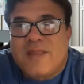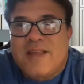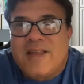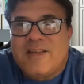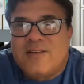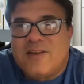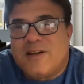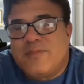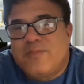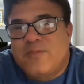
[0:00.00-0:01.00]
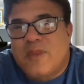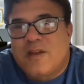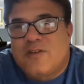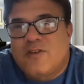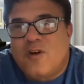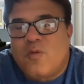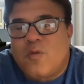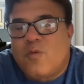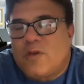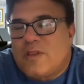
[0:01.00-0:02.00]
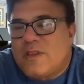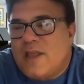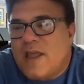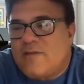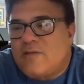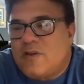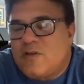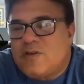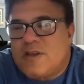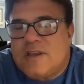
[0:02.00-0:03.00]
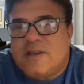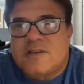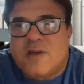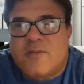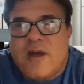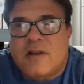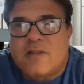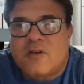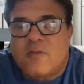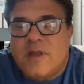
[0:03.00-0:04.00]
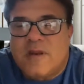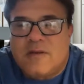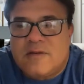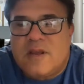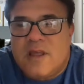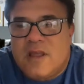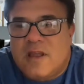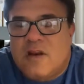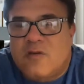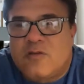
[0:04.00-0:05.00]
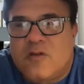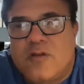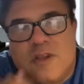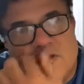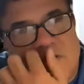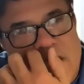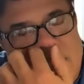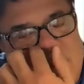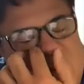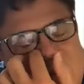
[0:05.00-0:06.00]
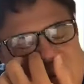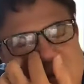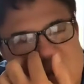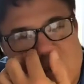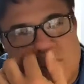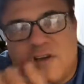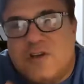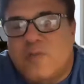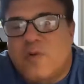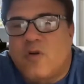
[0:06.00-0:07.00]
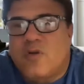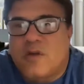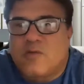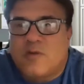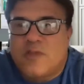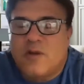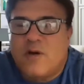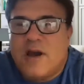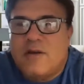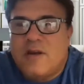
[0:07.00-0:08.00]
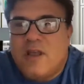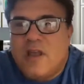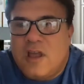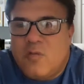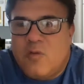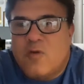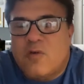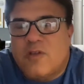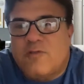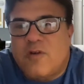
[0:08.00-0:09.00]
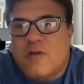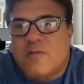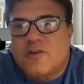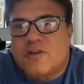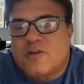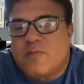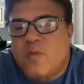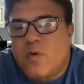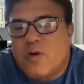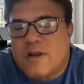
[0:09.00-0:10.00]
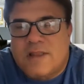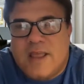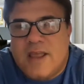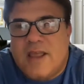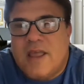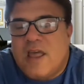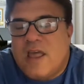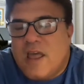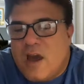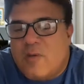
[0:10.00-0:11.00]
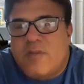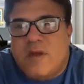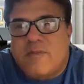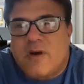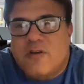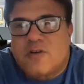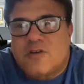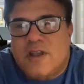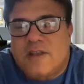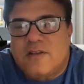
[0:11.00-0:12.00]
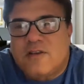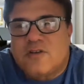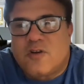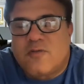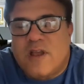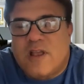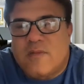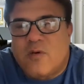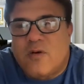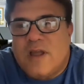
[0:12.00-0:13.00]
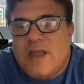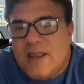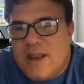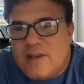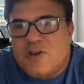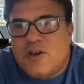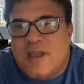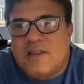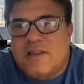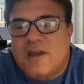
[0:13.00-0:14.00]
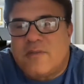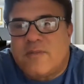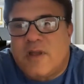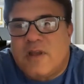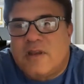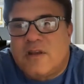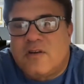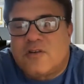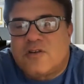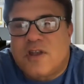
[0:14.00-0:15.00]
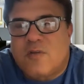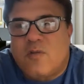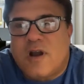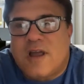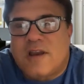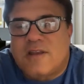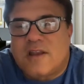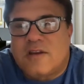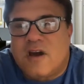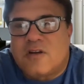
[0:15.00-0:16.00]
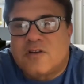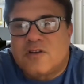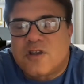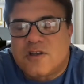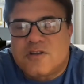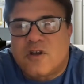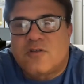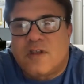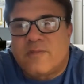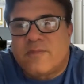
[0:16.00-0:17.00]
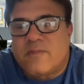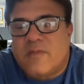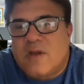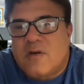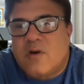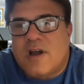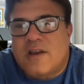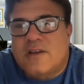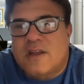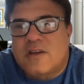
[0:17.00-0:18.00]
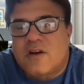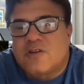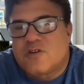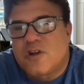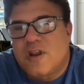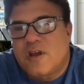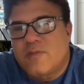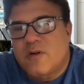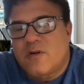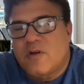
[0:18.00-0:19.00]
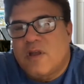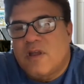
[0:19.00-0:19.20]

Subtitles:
And so what they have to do is they need to step out a little bit. And, so these agricultural extension programs where they go out and work with the farmers, it's important that they help them understand that these are available, and educate them to understand what kind of technologies, consult them, what kind of technologies could help their